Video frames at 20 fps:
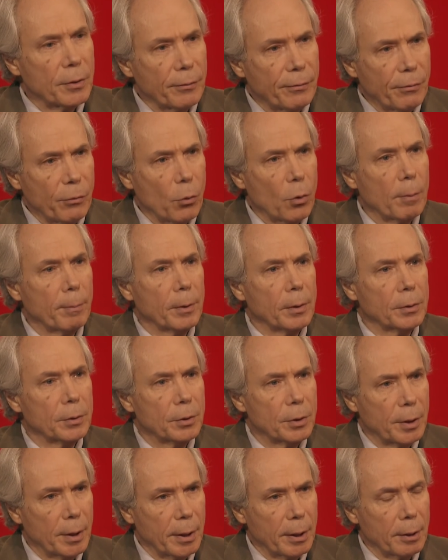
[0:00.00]
former
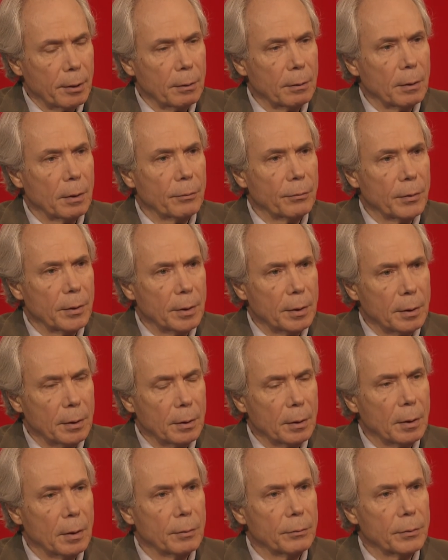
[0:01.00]
chair of
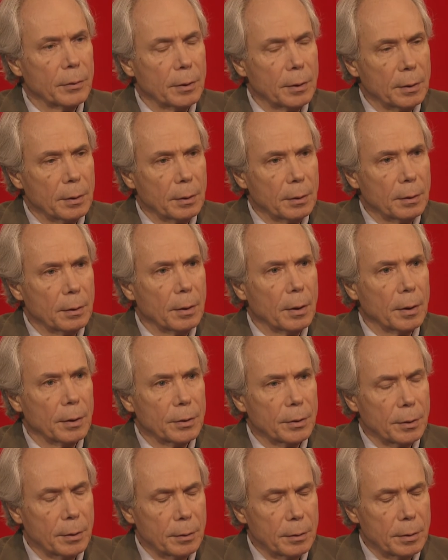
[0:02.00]
the
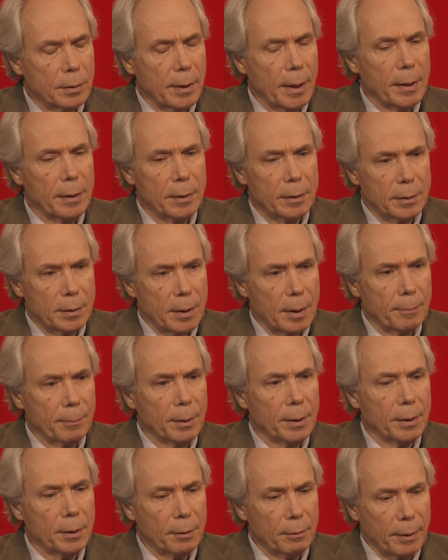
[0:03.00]
State
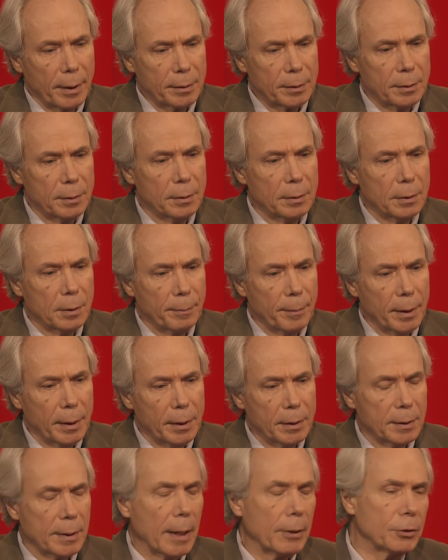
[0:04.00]
Assembly Corrections Committee.
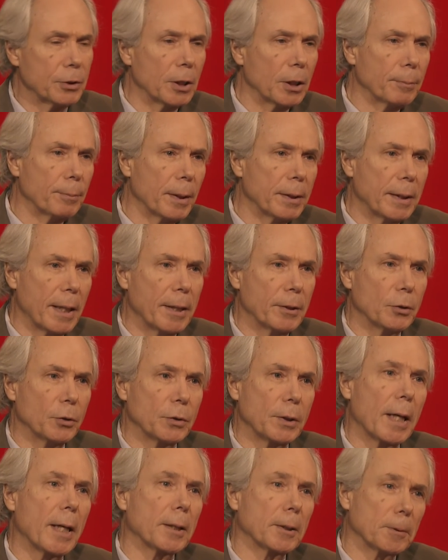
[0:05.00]
It's now chaired by Daniel
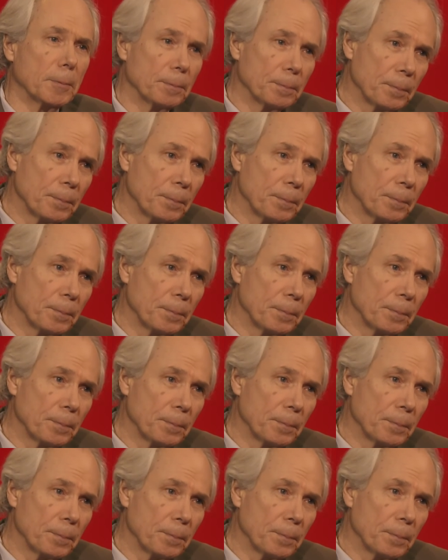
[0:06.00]
O'Donnell,